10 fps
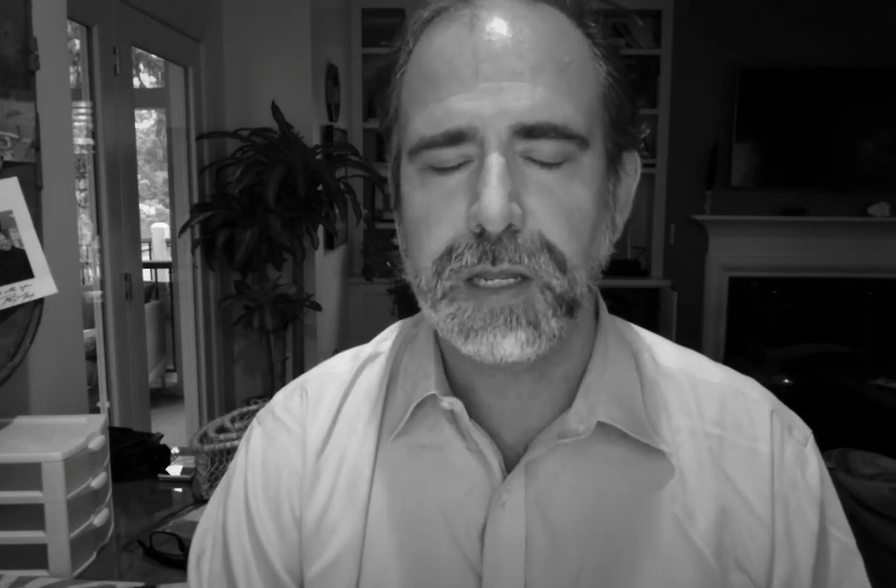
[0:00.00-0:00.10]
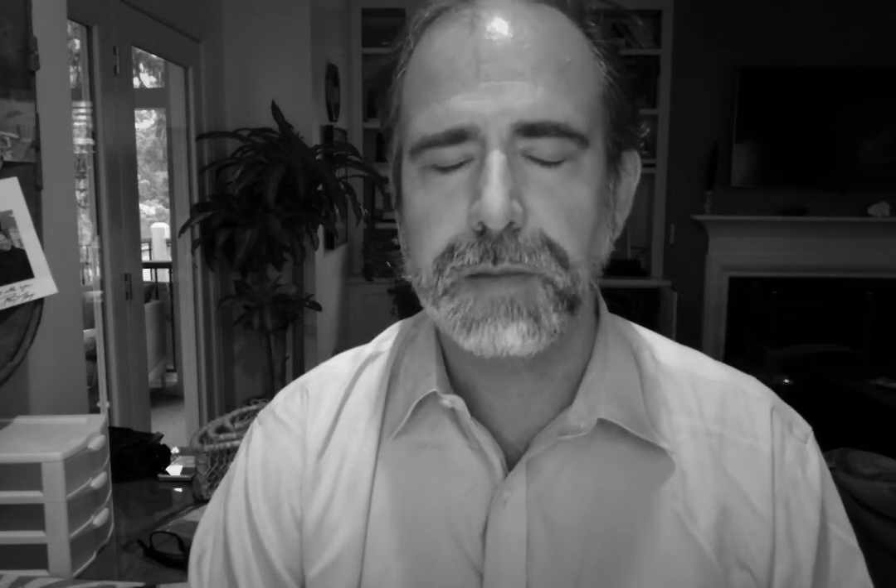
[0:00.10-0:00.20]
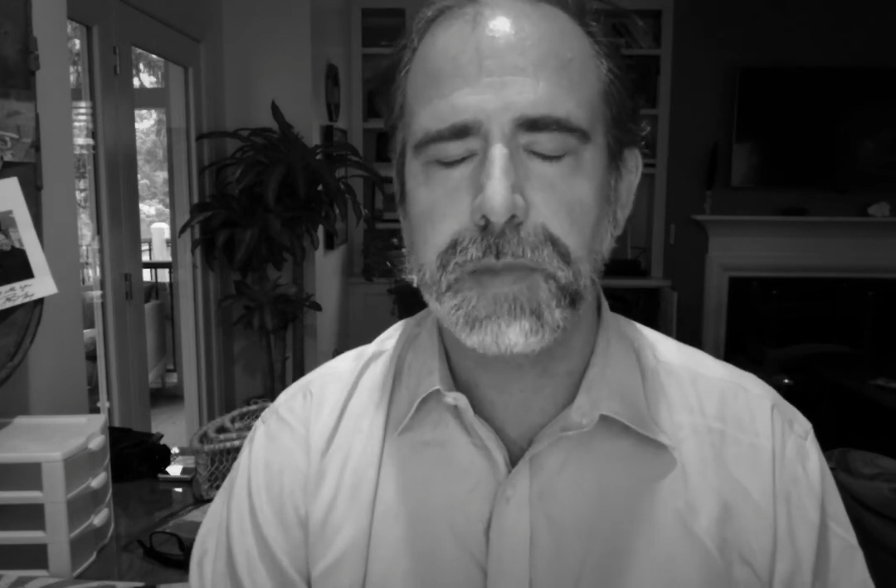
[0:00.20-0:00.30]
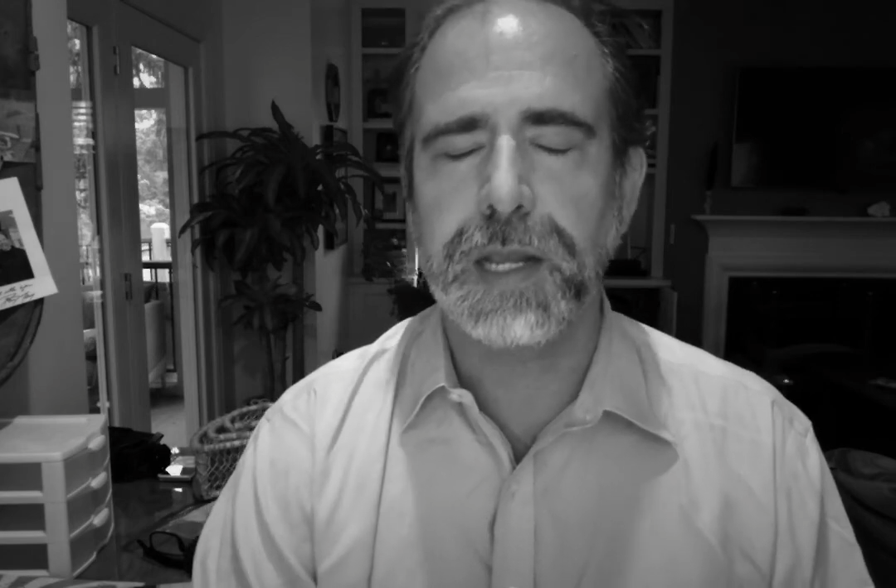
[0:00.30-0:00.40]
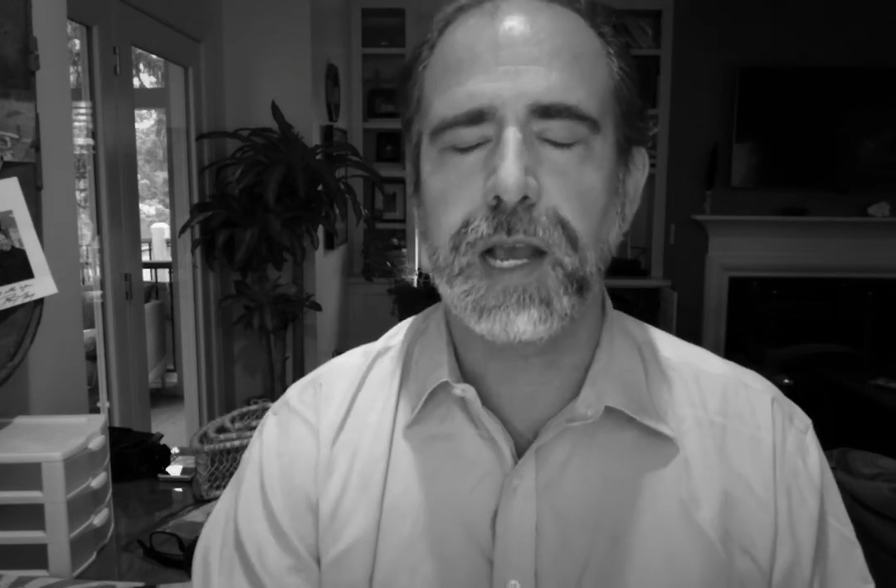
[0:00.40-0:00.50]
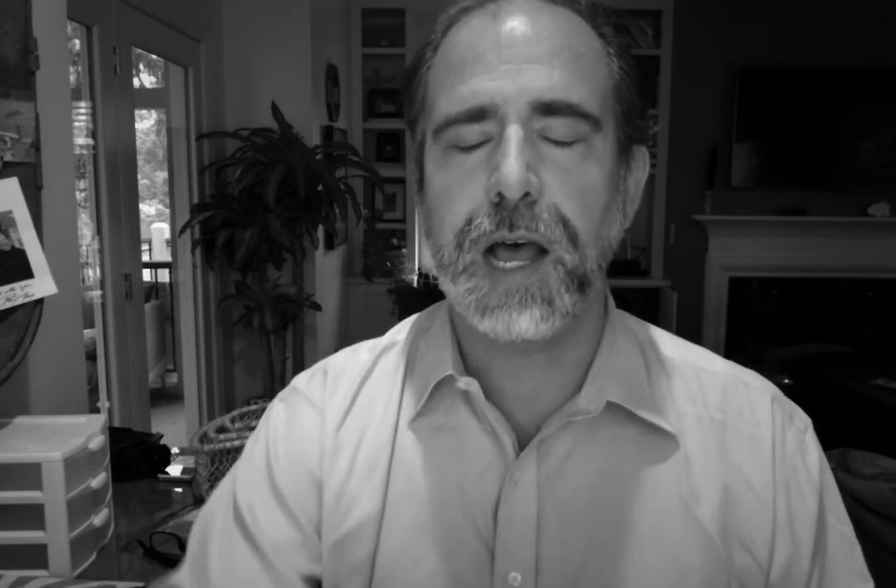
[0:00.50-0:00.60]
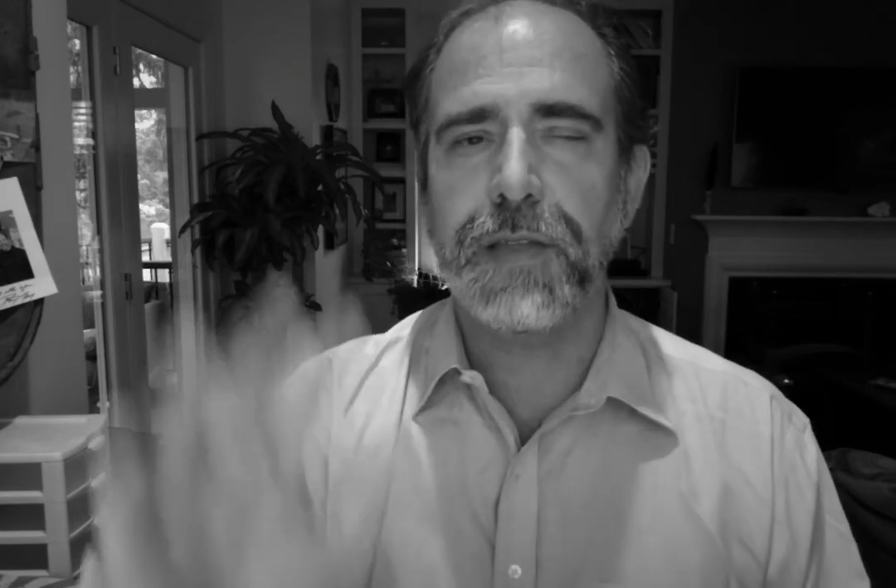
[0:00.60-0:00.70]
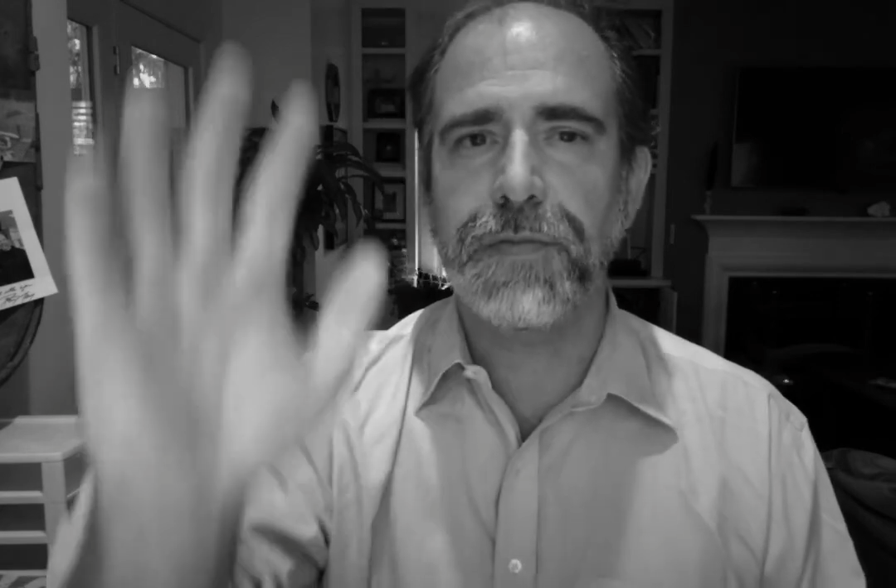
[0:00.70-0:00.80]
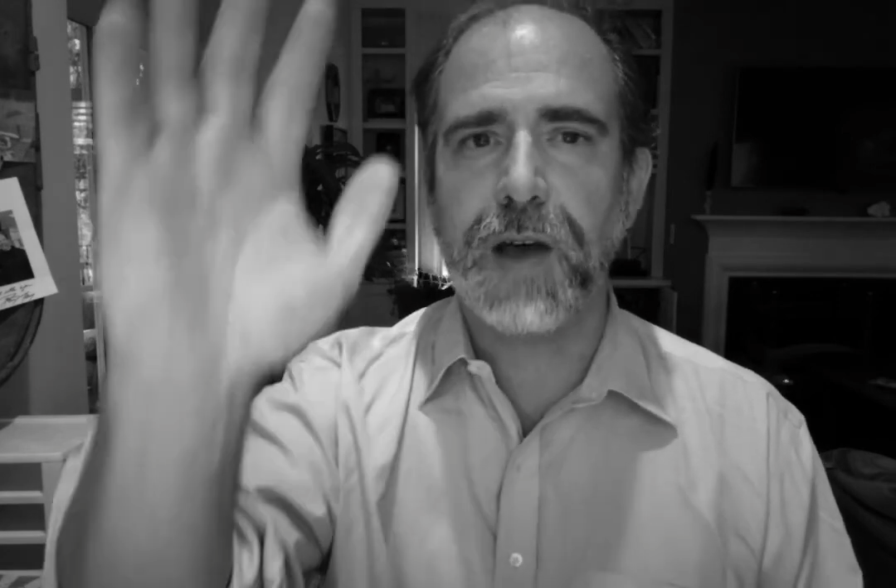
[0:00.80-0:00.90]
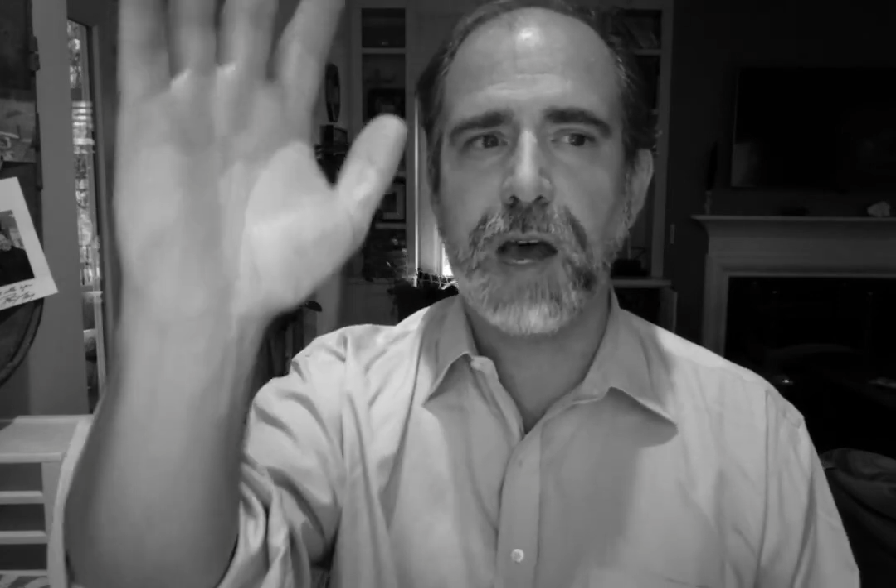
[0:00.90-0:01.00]
May God the
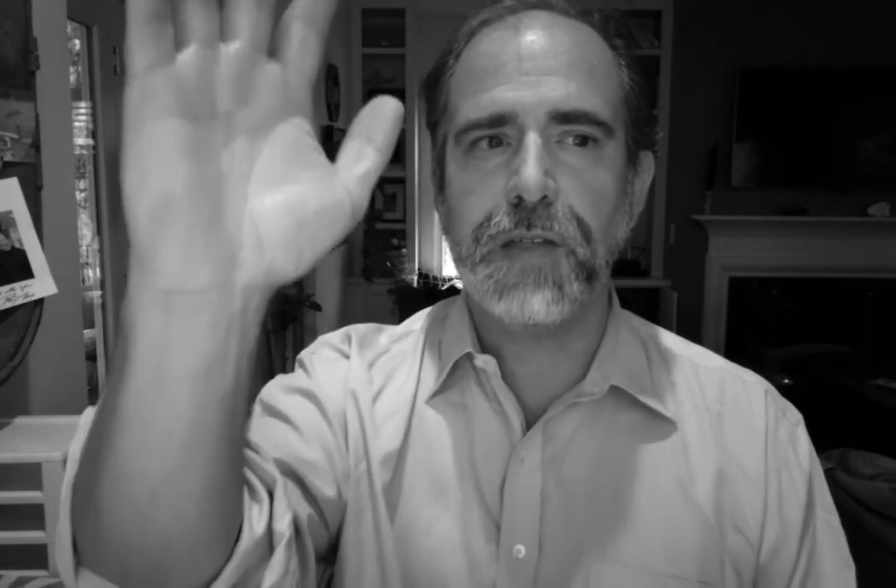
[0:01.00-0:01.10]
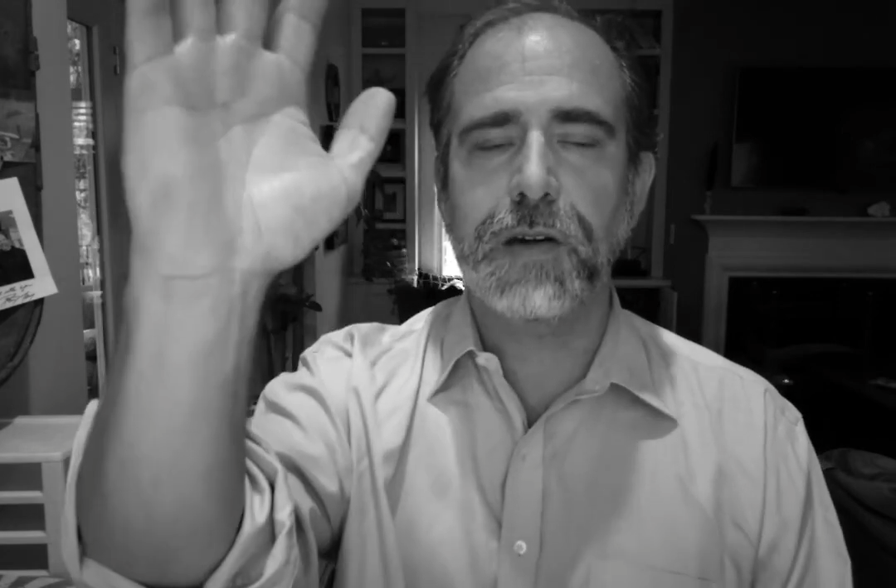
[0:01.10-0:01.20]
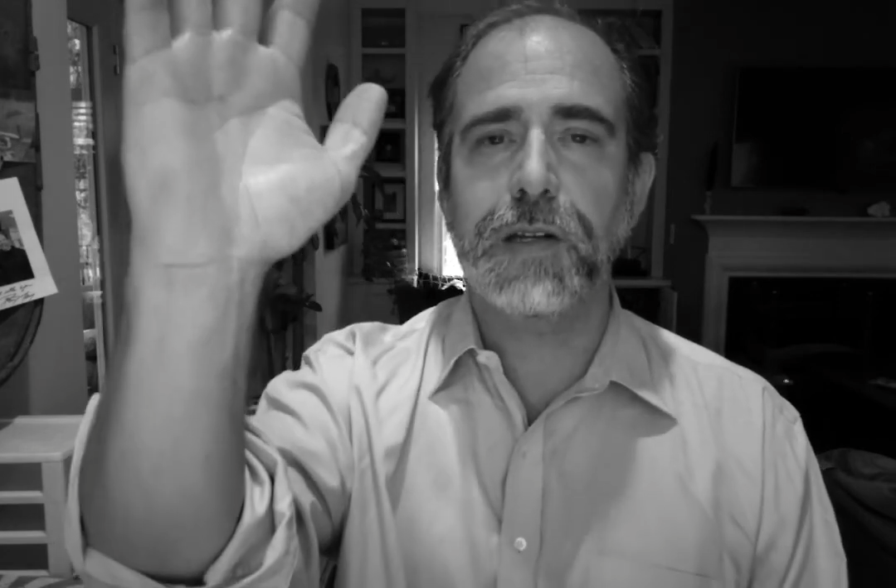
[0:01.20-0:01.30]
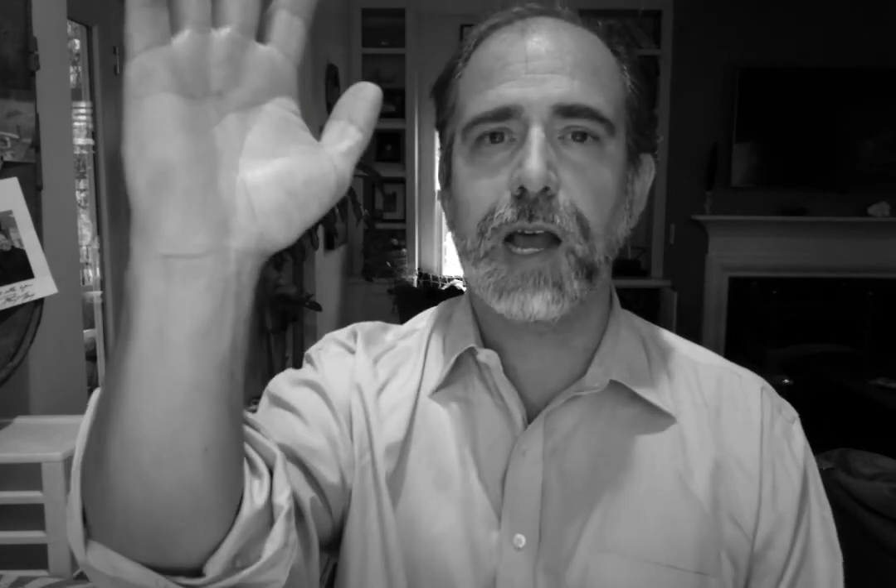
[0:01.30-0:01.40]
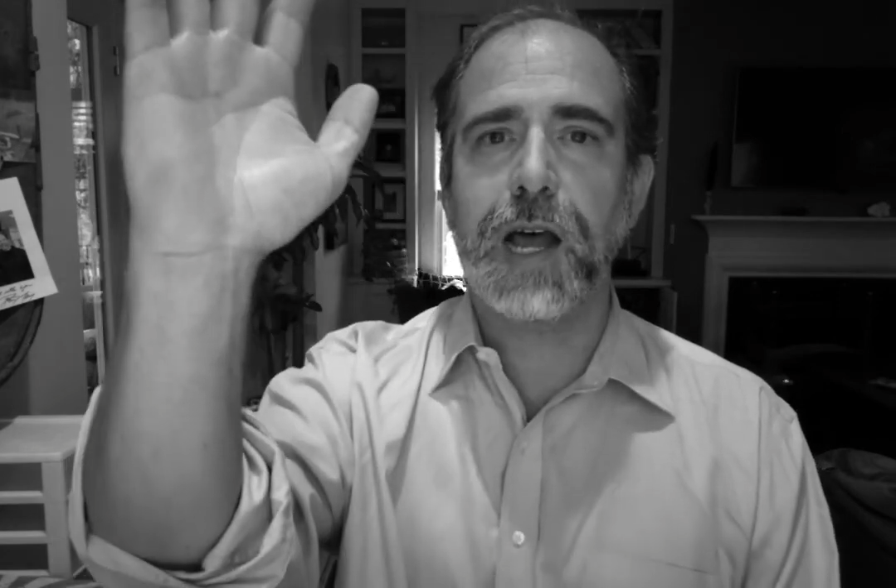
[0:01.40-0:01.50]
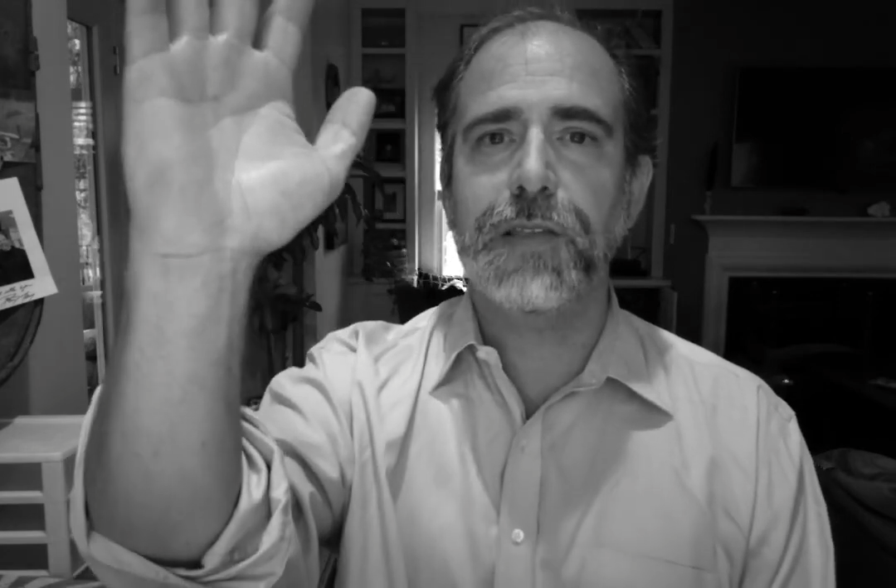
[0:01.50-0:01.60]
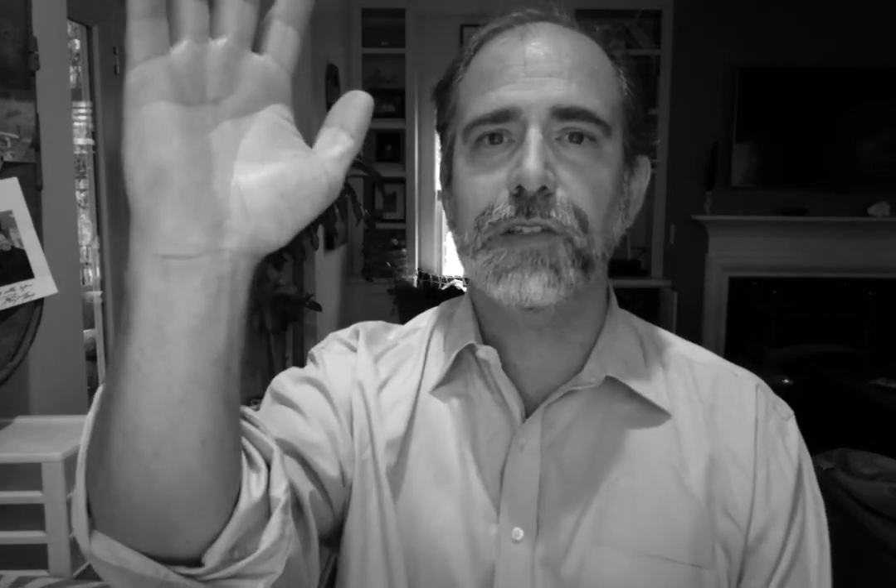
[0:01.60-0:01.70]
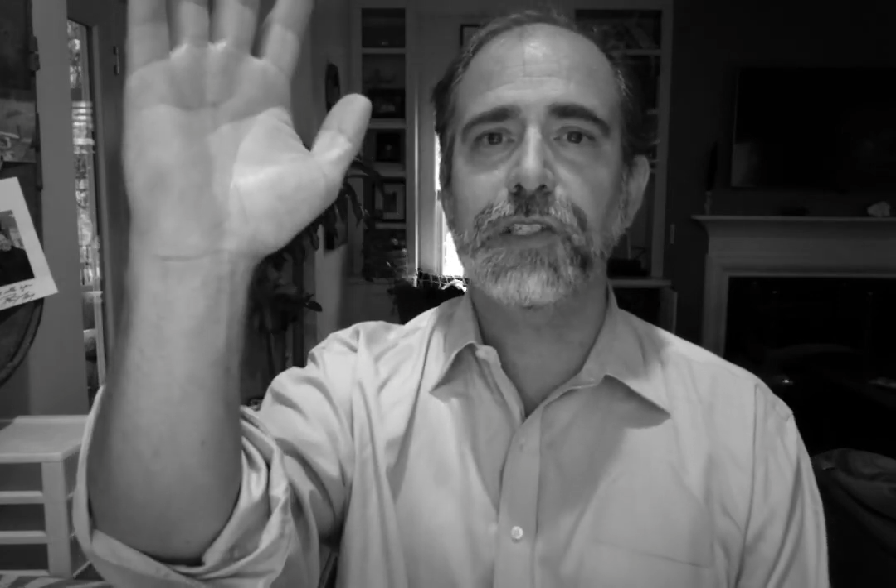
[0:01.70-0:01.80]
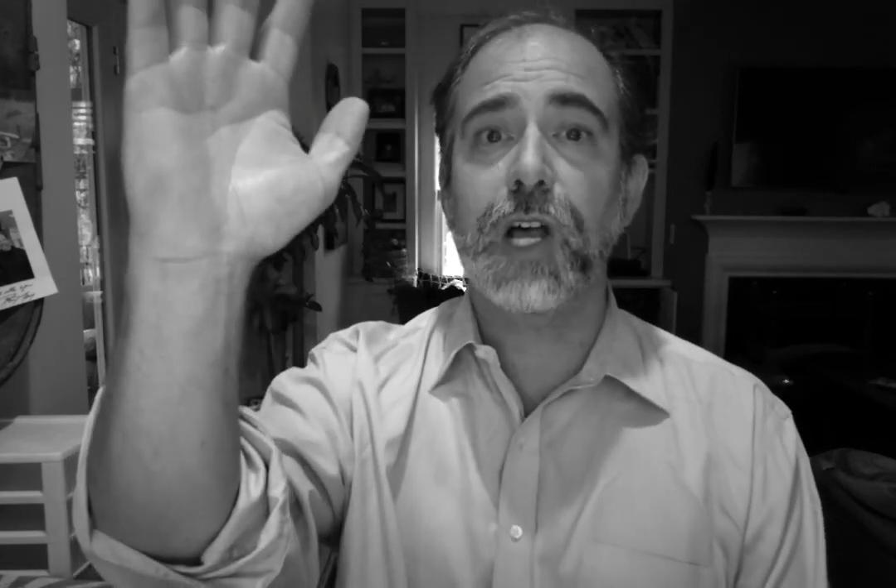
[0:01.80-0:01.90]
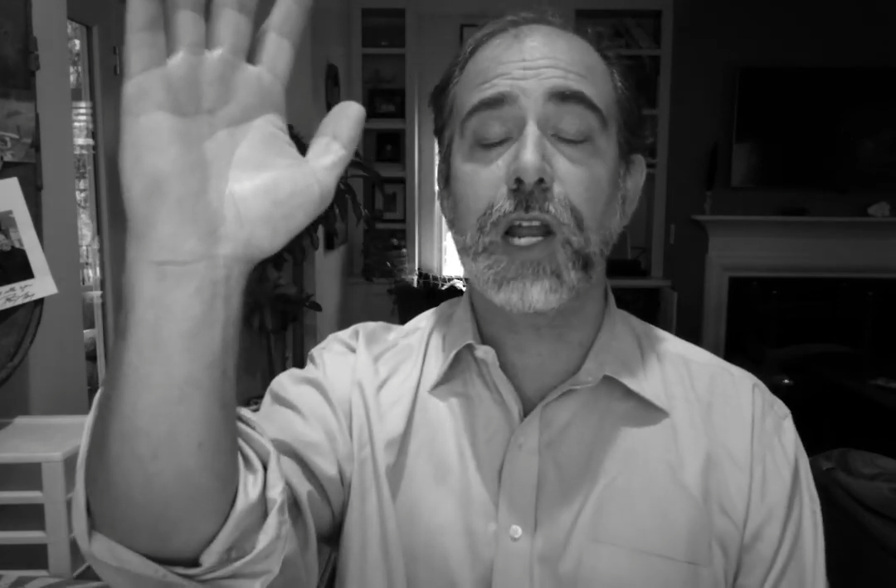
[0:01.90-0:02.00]
Father and God the Son